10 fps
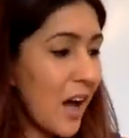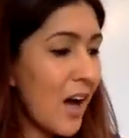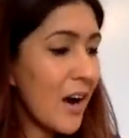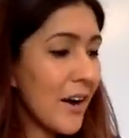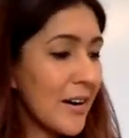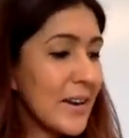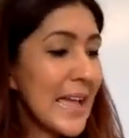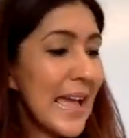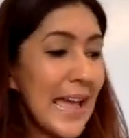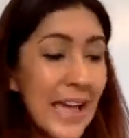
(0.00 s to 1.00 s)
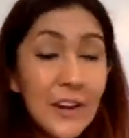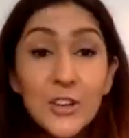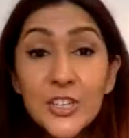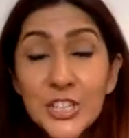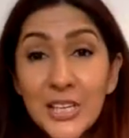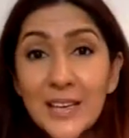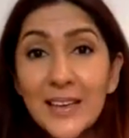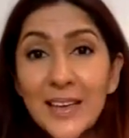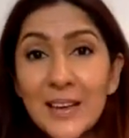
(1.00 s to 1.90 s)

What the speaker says: are energy